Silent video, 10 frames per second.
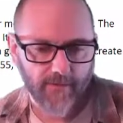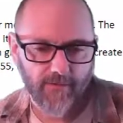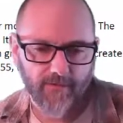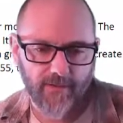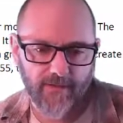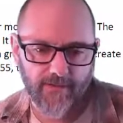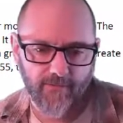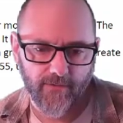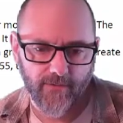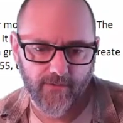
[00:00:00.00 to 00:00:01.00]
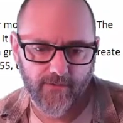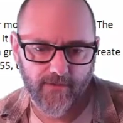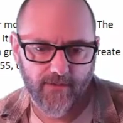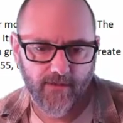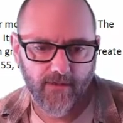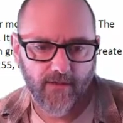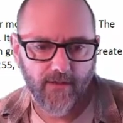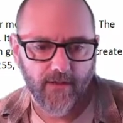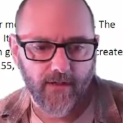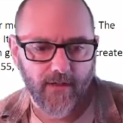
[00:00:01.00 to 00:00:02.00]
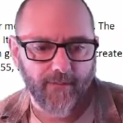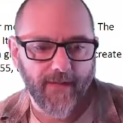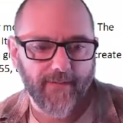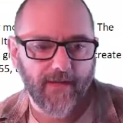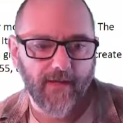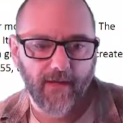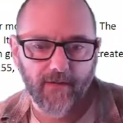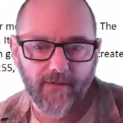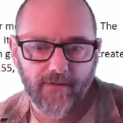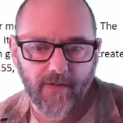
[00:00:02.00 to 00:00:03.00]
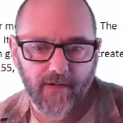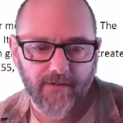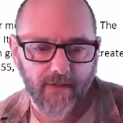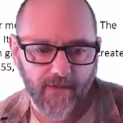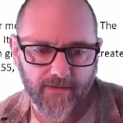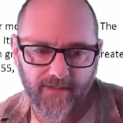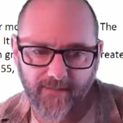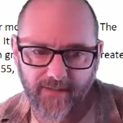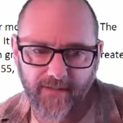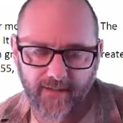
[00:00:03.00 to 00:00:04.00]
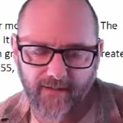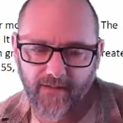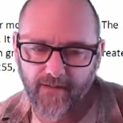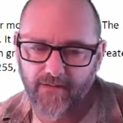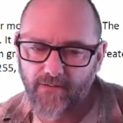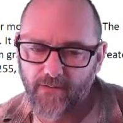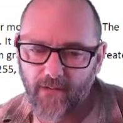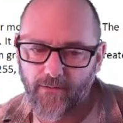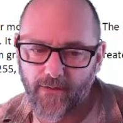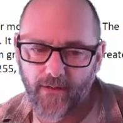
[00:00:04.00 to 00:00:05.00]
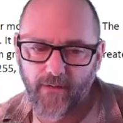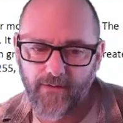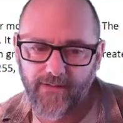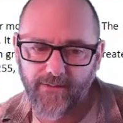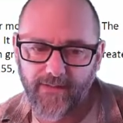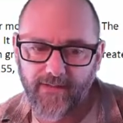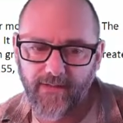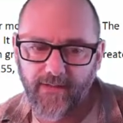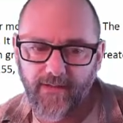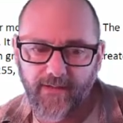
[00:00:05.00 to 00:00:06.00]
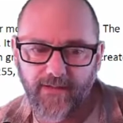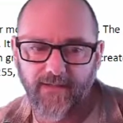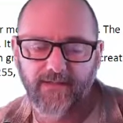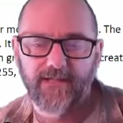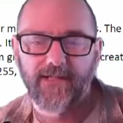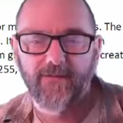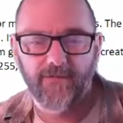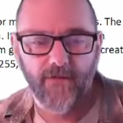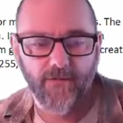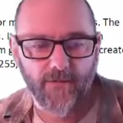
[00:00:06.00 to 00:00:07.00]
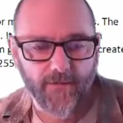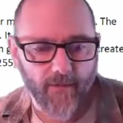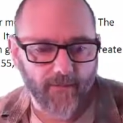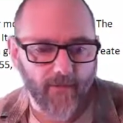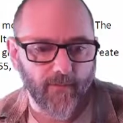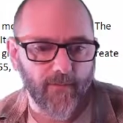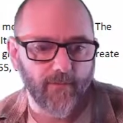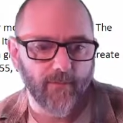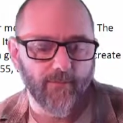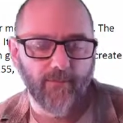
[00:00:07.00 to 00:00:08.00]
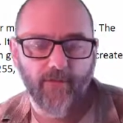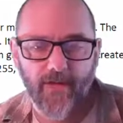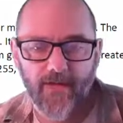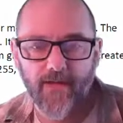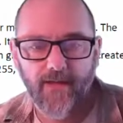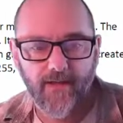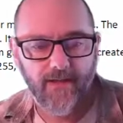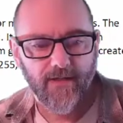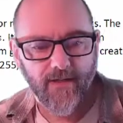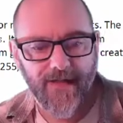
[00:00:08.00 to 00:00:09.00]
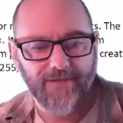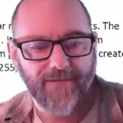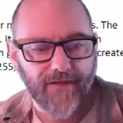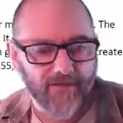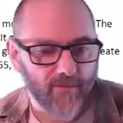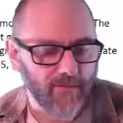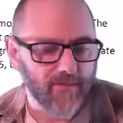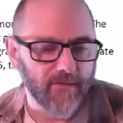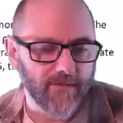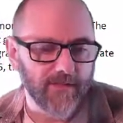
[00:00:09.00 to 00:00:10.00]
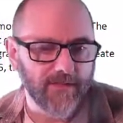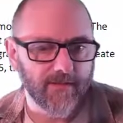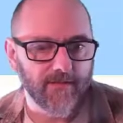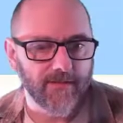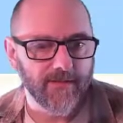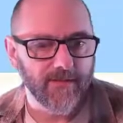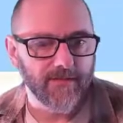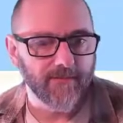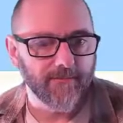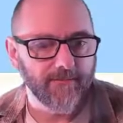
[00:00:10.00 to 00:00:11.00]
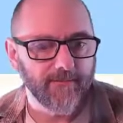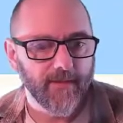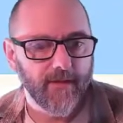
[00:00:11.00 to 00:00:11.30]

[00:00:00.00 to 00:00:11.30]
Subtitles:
Not sure if that actually works. It might be color.rgb. I think you need to do color.rgb. I think this is left over from when we were pre-FX, when we were using a different system.